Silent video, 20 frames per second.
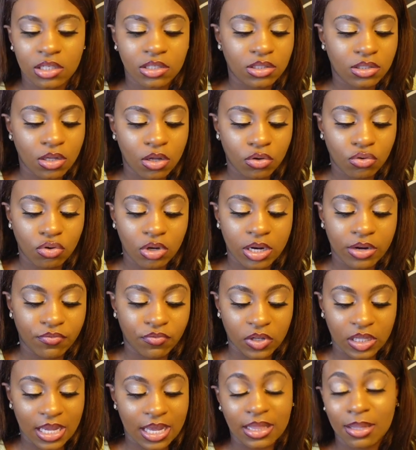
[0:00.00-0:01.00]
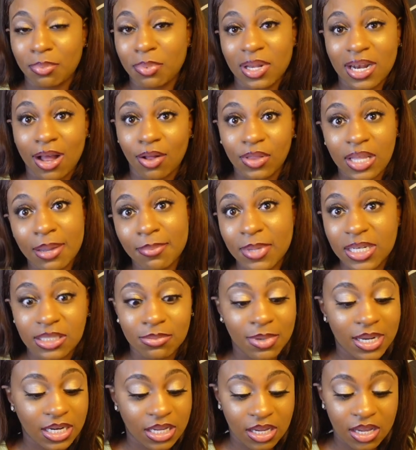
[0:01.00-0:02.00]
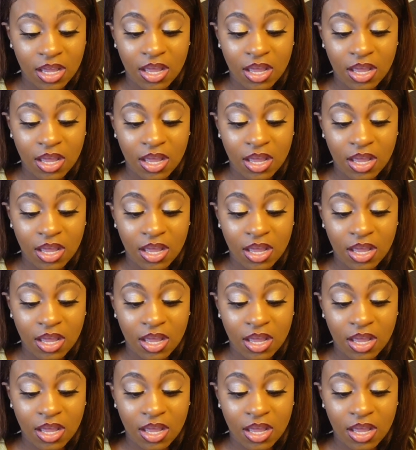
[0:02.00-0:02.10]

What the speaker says: so you didn't really have to put out that much money.